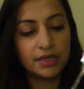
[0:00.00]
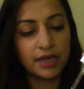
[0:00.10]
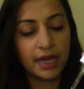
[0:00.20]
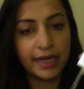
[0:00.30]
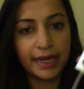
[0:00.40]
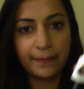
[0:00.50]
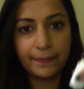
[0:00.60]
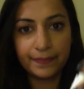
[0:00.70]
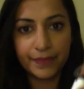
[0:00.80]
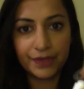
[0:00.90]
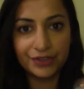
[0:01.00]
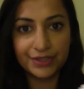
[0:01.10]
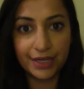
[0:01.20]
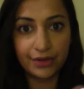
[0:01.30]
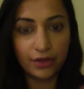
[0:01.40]
you kind of get it in your
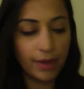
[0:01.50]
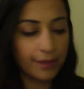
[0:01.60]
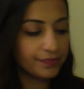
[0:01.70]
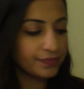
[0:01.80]
skin a little bit.